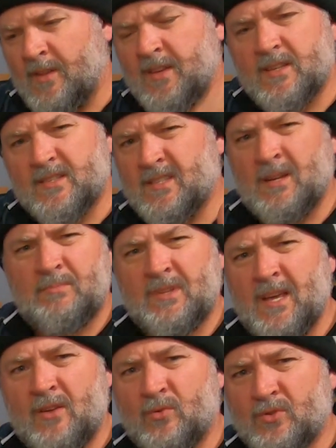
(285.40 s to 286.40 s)
think a step
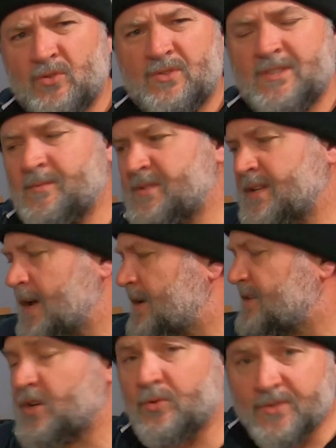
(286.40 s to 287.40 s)
down or two steps
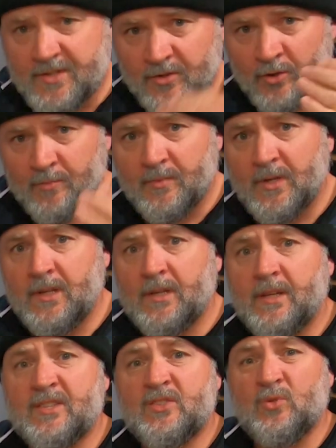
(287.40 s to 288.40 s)
down is golden syrup.
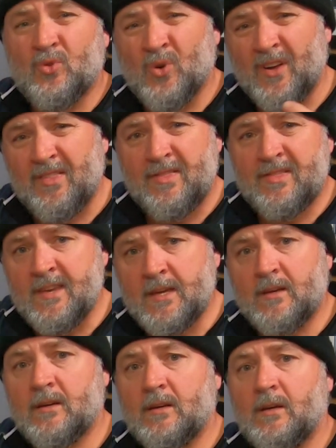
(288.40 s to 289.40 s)
It's still quite
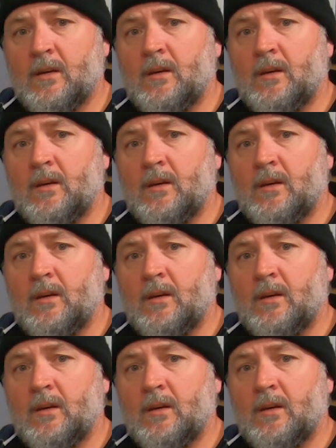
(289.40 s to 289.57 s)
thick.